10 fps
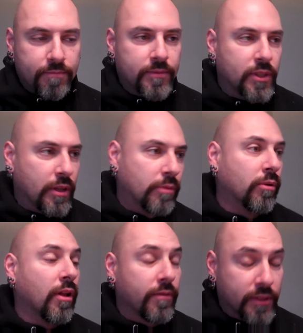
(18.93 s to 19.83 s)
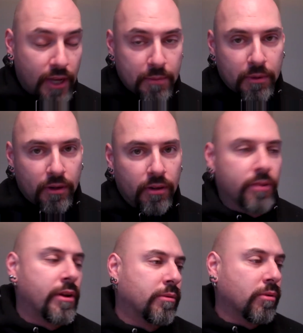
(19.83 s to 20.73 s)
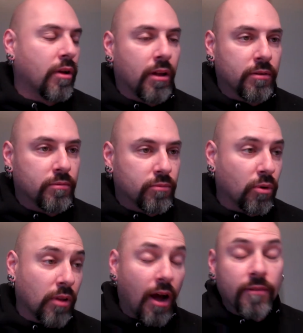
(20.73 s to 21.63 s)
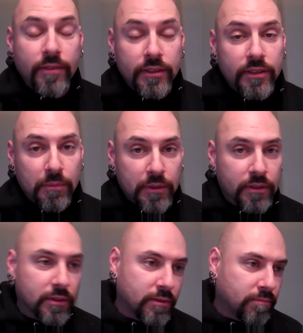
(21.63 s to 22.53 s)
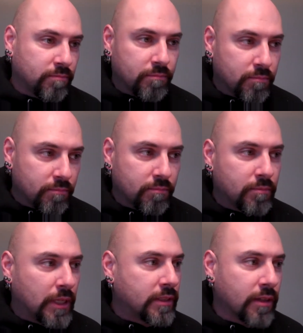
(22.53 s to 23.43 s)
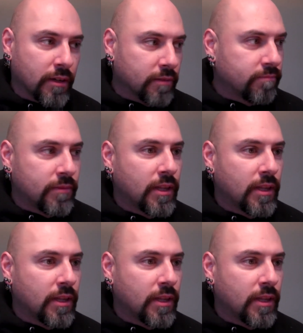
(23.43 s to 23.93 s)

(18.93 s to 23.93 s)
so they don't roll off the table, they don't roll off into someone's pizza,